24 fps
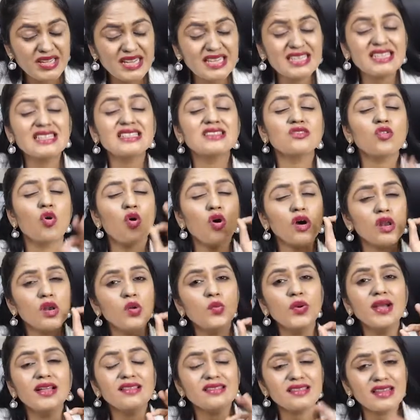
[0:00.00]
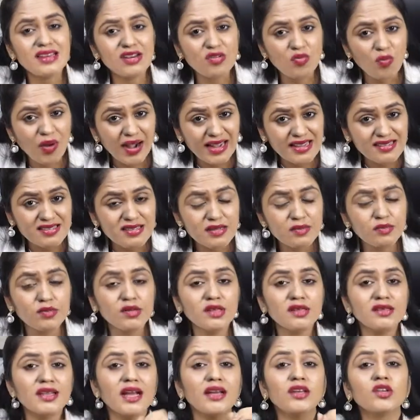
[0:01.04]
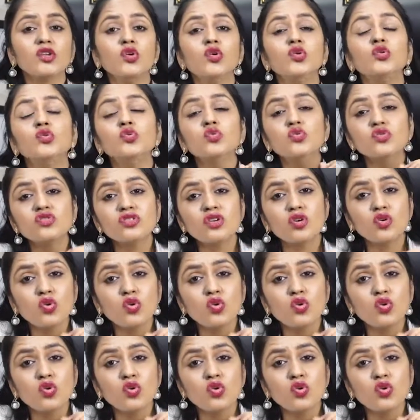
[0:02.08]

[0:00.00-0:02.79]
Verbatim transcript: it is always advisable that you use a